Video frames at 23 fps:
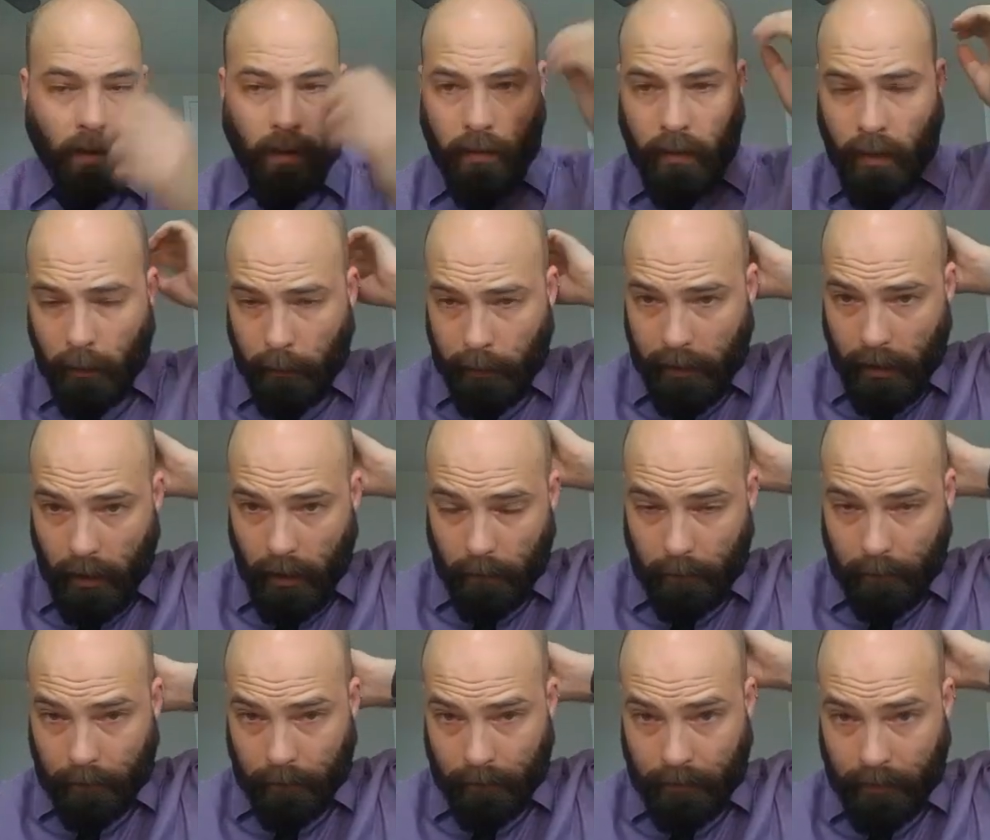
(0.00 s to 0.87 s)
There we
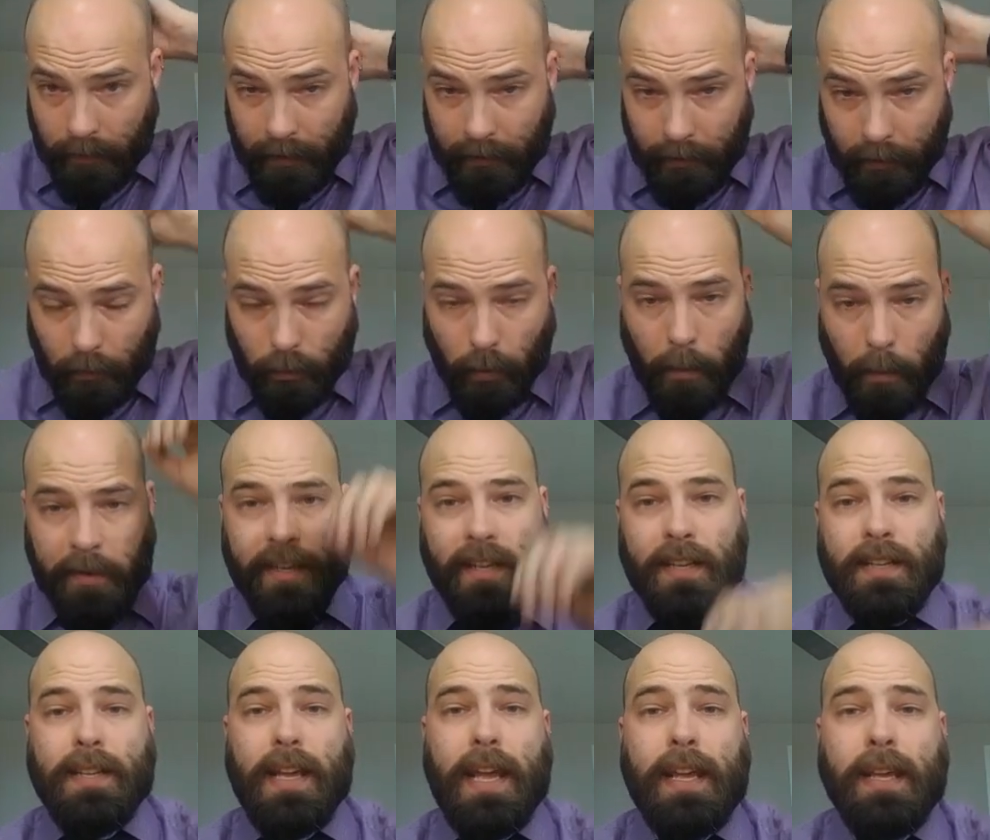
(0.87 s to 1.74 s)
go. This is what we
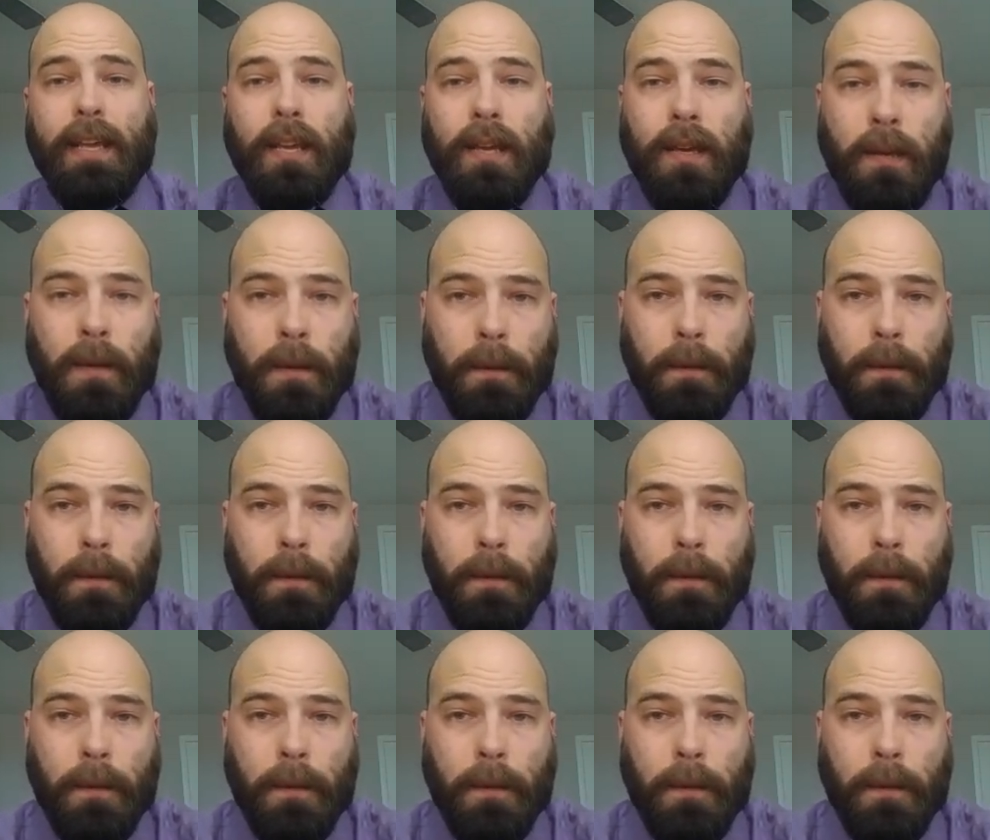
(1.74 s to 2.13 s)
can take.